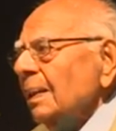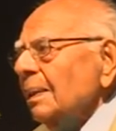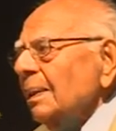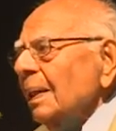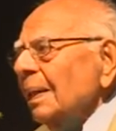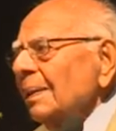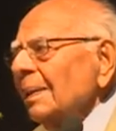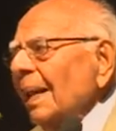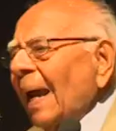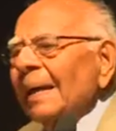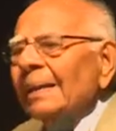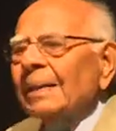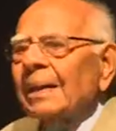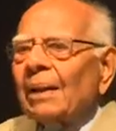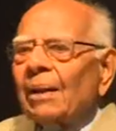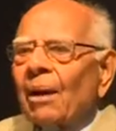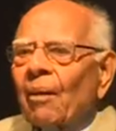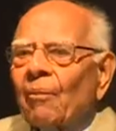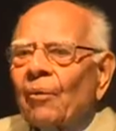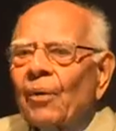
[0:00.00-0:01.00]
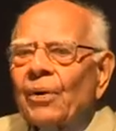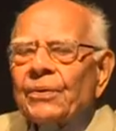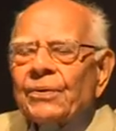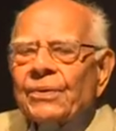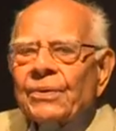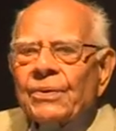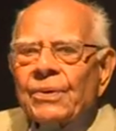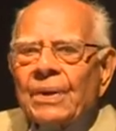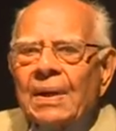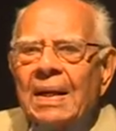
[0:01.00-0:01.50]
the title of
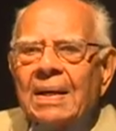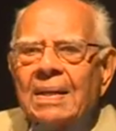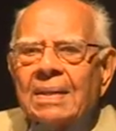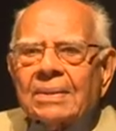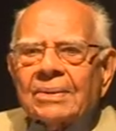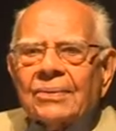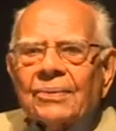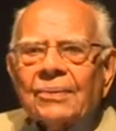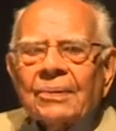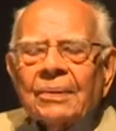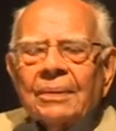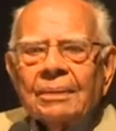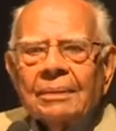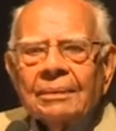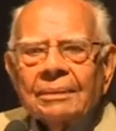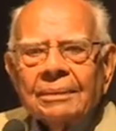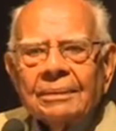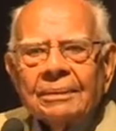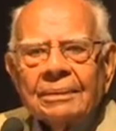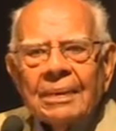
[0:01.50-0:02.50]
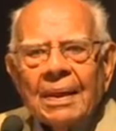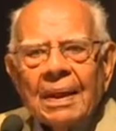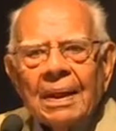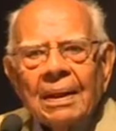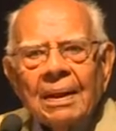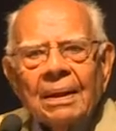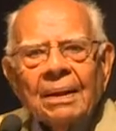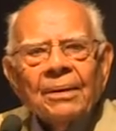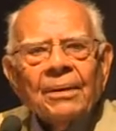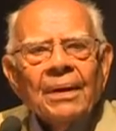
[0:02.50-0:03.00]
which is
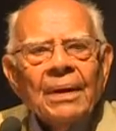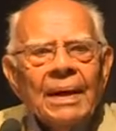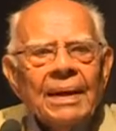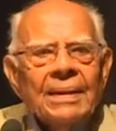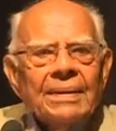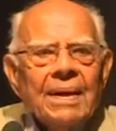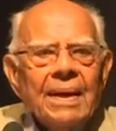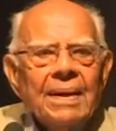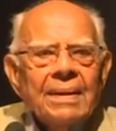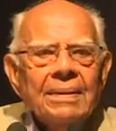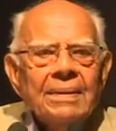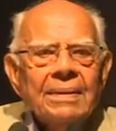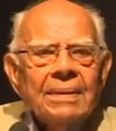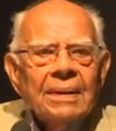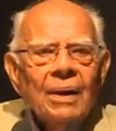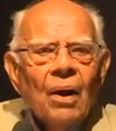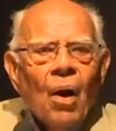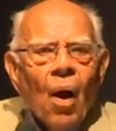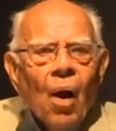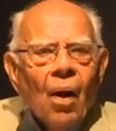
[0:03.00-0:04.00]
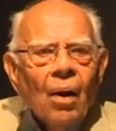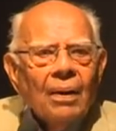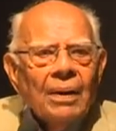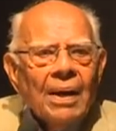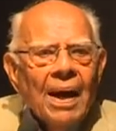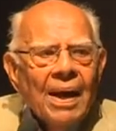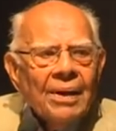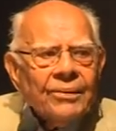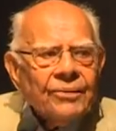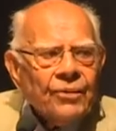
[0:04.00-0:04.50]
Religion
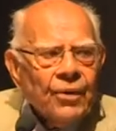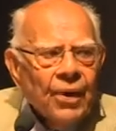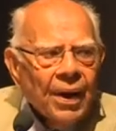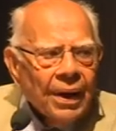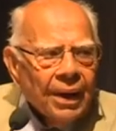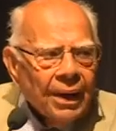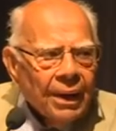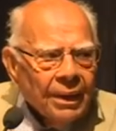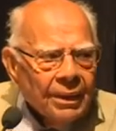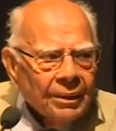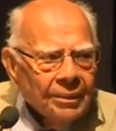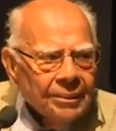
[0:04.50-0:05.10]
Gone Astray.